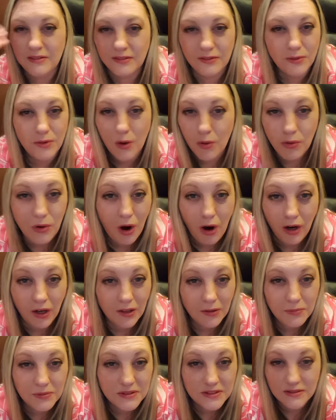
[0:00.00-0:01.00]
No
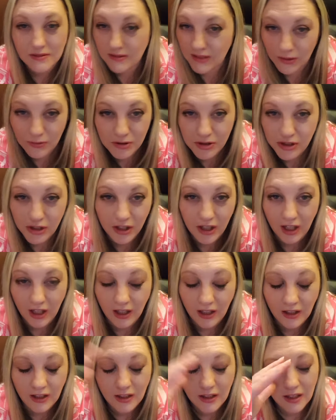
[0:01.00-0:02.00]
carbs, no
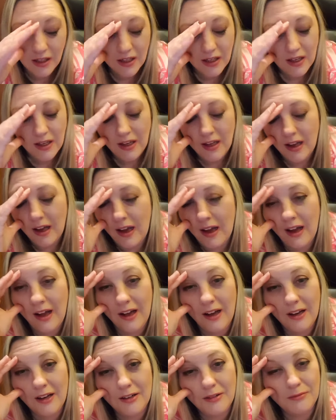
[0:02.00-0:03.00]
sugar,
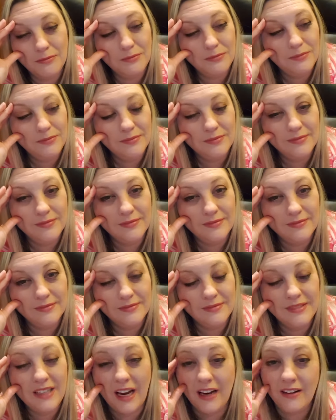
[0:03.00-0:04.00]
not
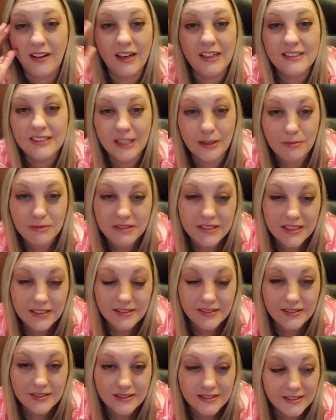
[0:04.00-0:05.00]
a lot of
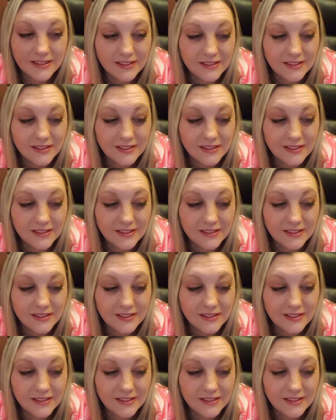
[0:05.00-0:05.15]
substance.